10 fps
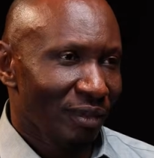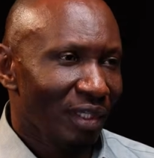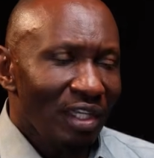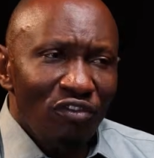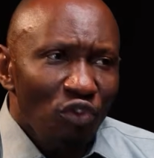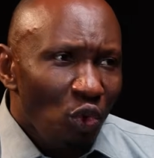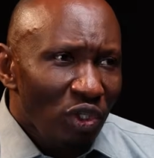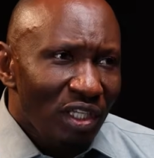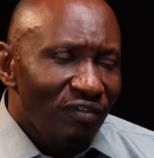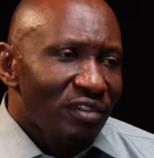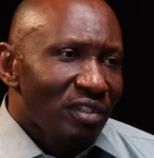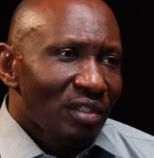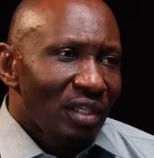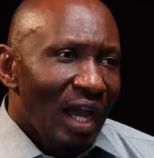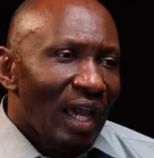Give good gifts.